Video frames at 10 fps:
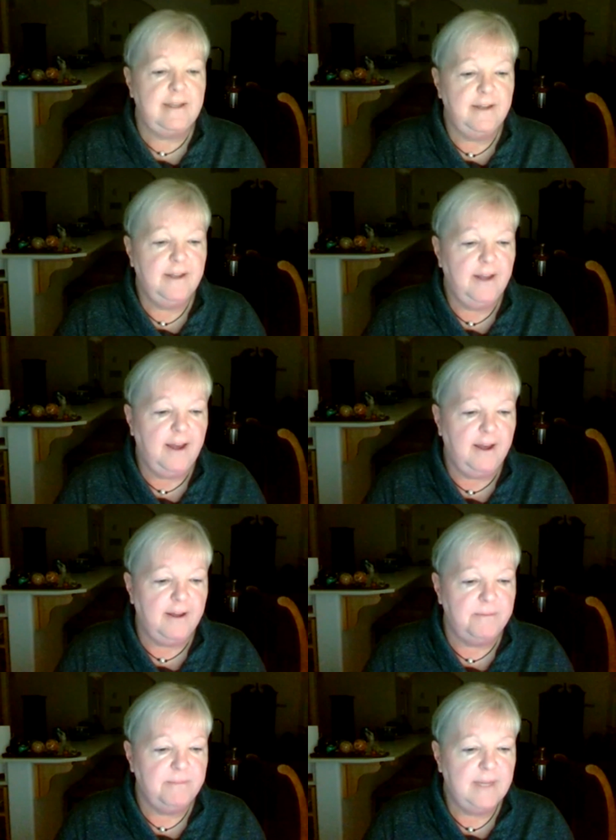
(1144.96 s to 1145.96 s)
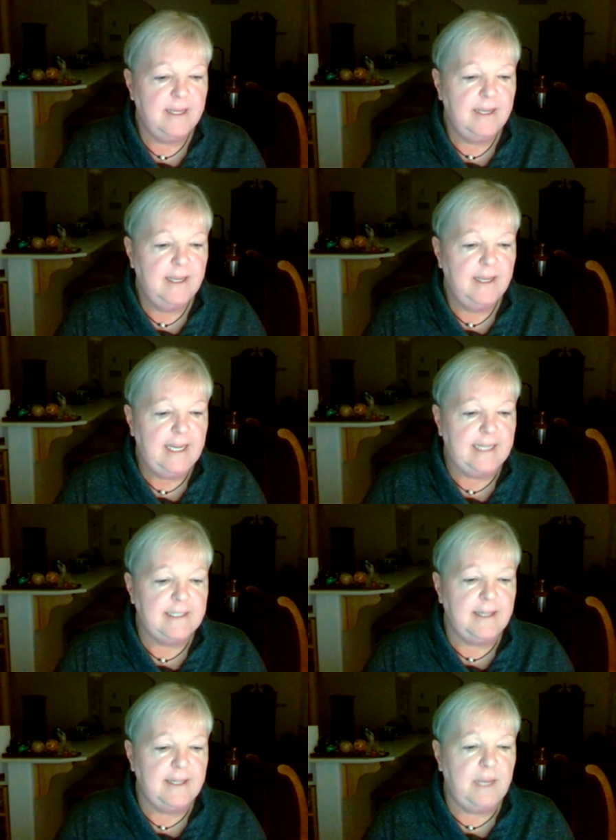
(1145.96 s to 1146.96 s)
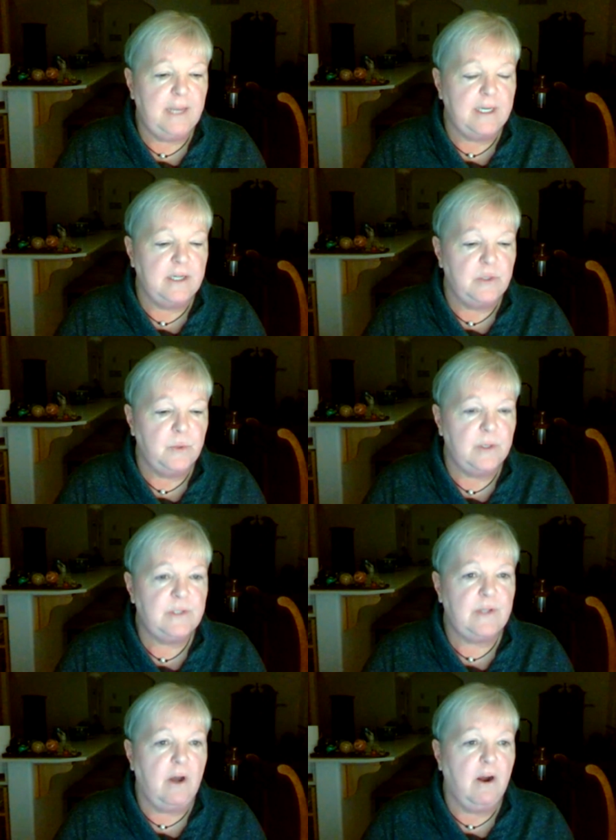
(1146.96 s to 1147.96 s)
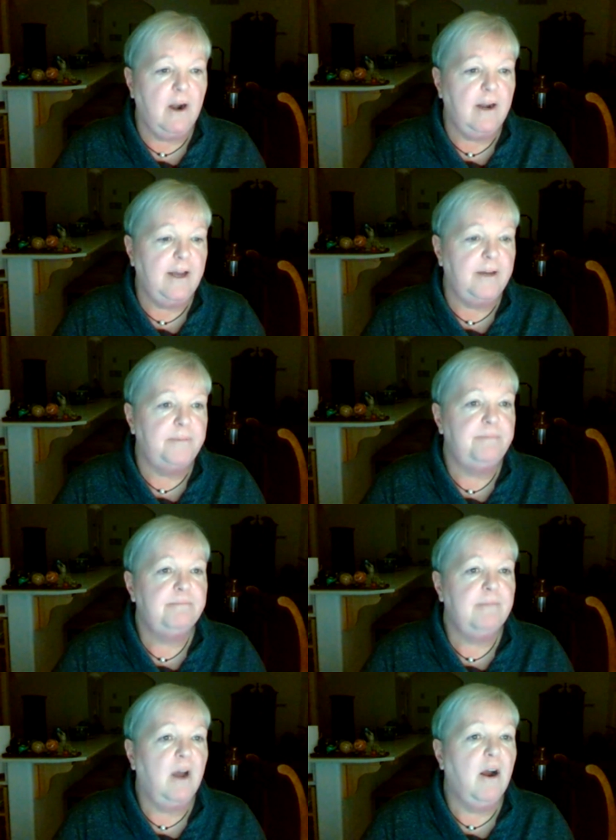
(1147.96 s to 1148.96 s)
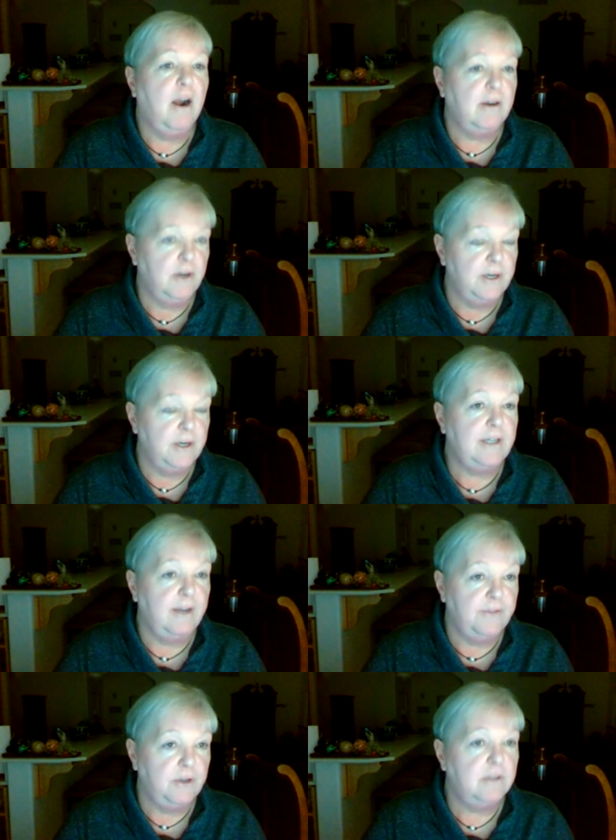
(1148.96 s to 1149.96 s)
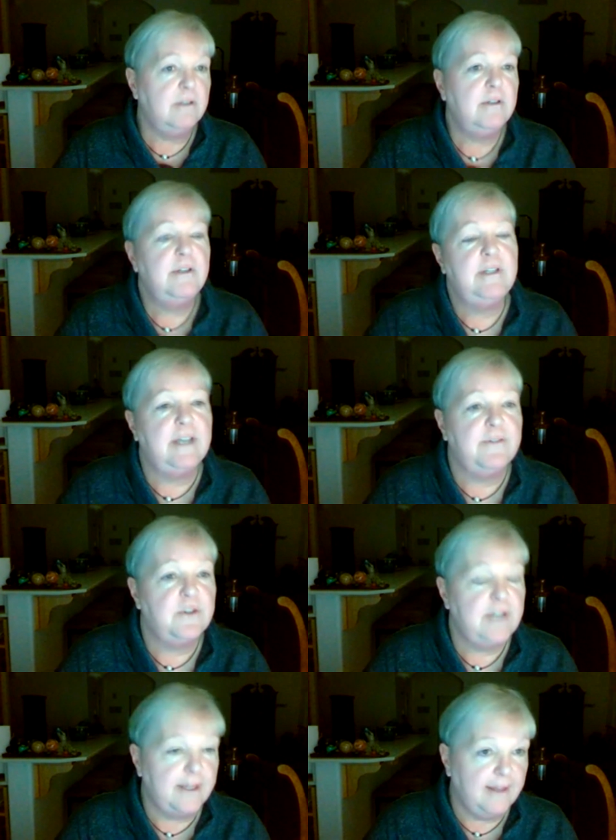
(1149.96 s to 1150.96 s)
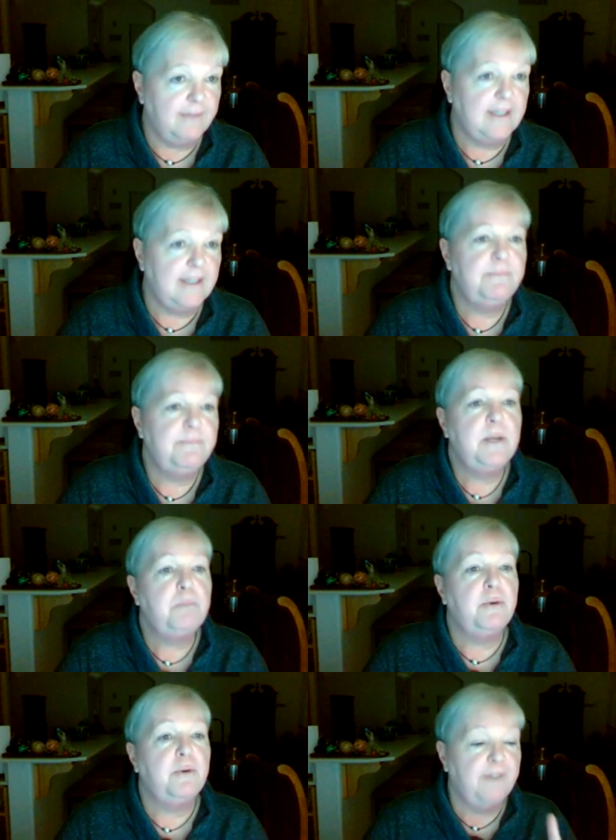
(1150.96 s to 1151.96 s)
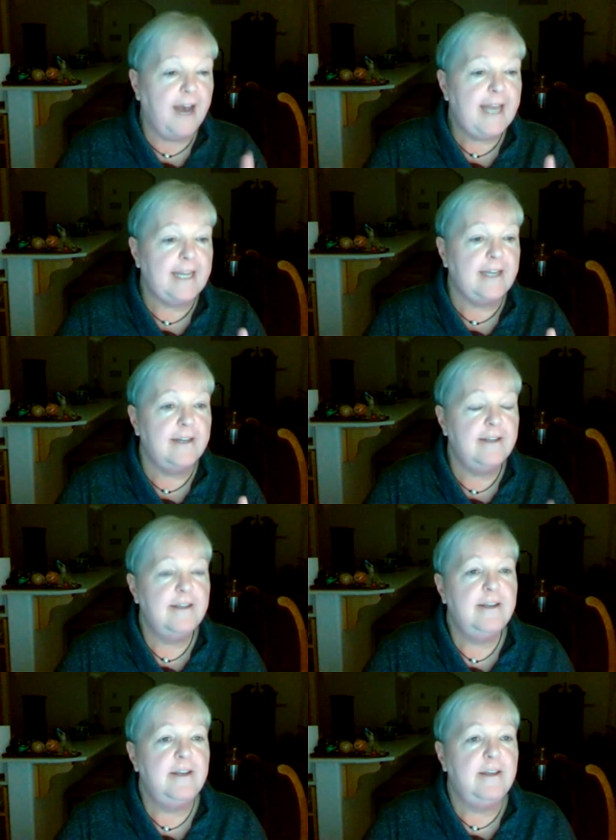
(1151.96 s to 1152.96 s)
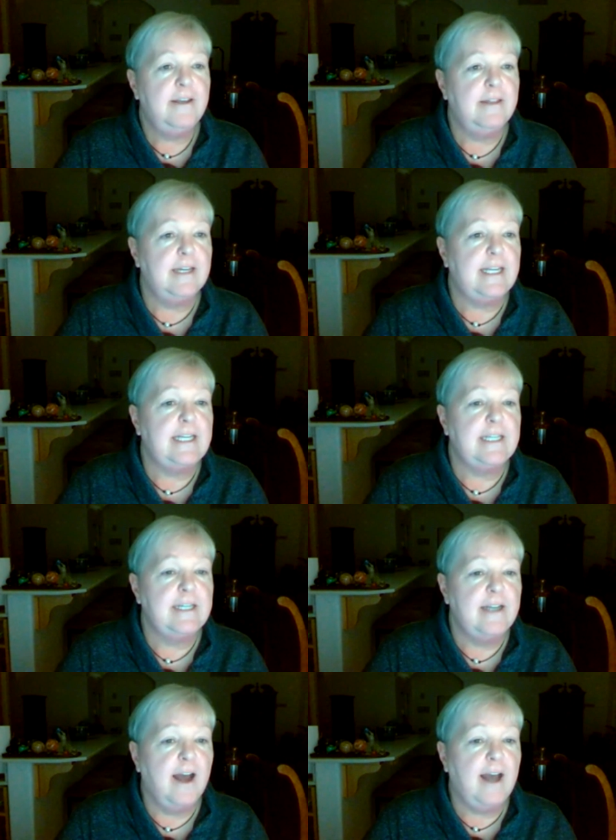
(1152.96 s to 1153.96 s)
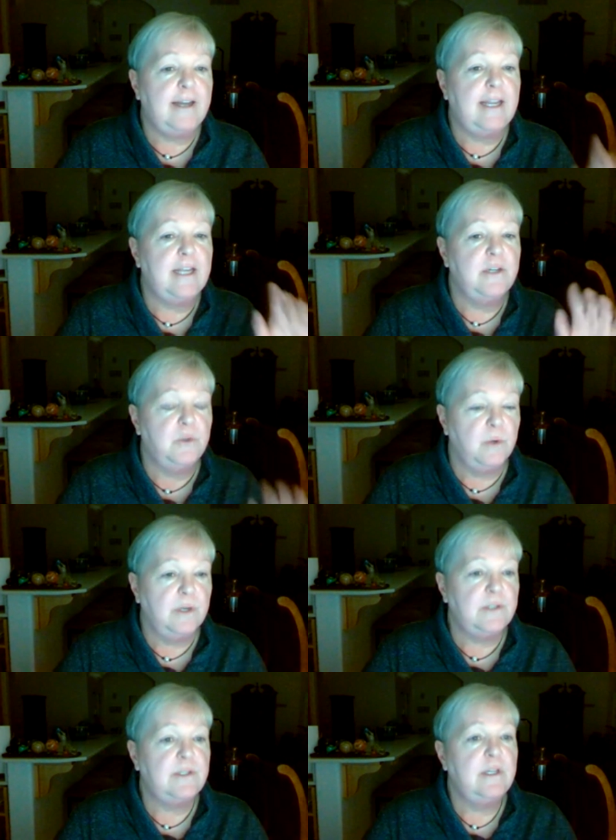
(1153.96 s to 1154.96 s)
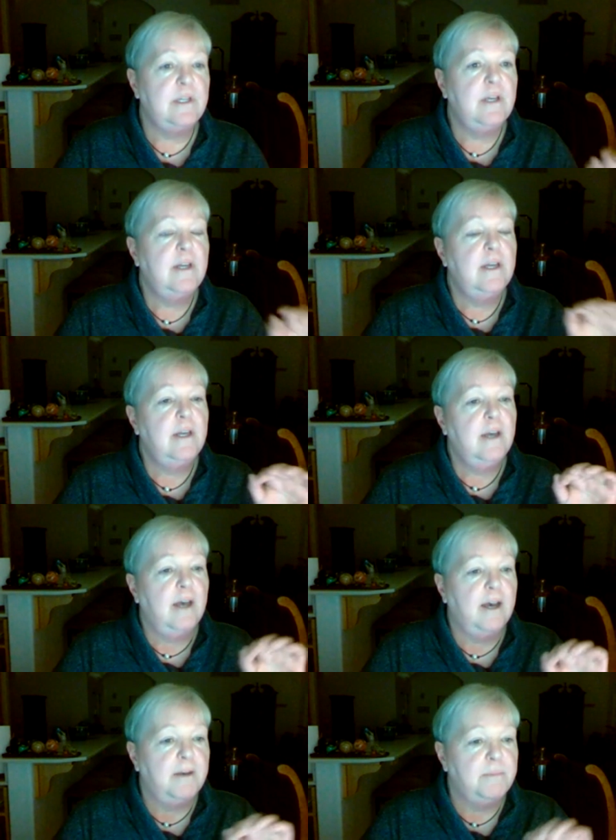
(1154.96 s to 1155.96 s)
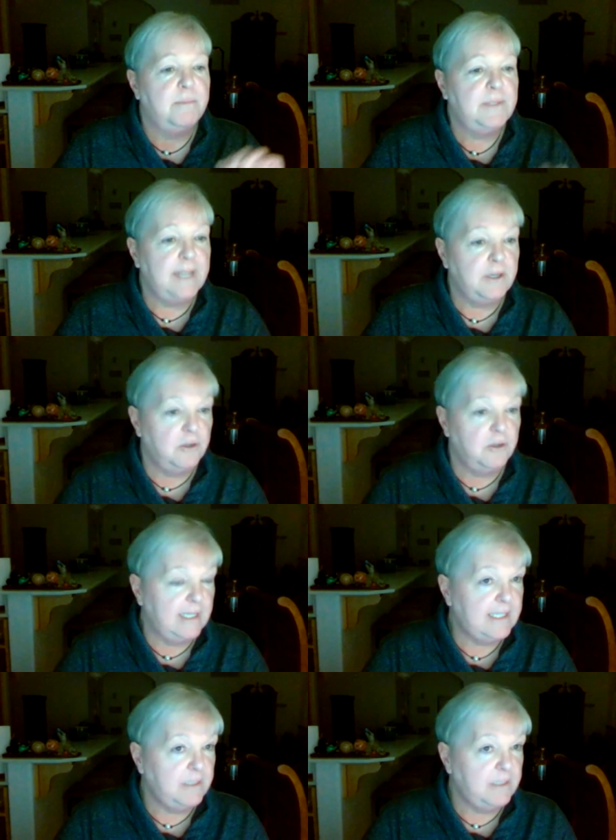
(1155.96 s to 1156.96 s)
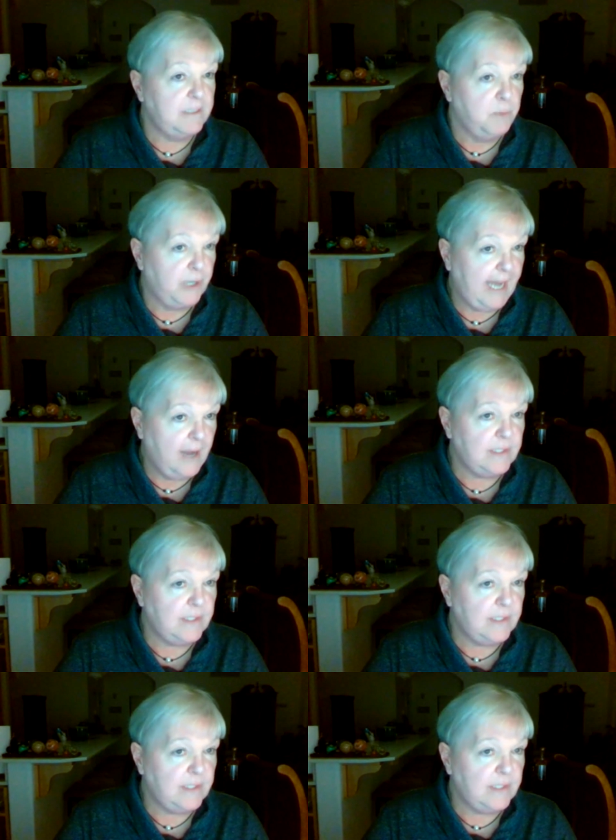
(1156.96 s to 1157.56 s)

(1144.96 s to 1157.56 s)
um, had said that he would endorse our, um, our current governor, Governor Dunleavy, provided that he did not endorse um, Senator Lisa Murkowski.